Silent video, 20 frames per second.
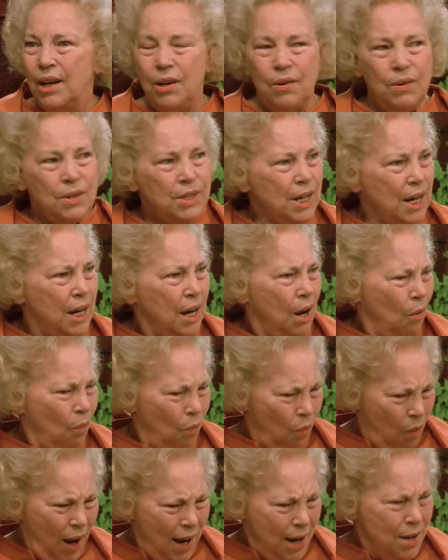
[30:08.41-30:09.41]
You would say,
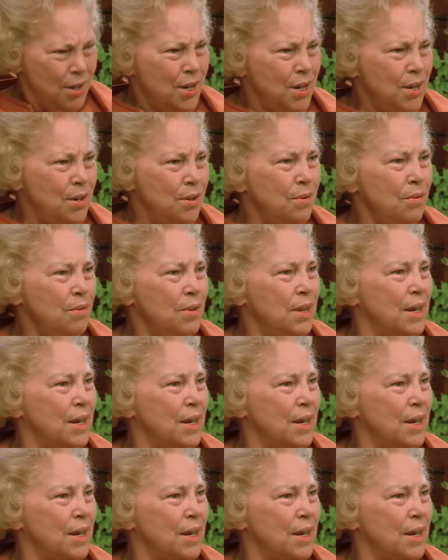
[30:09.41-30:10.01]
why does she do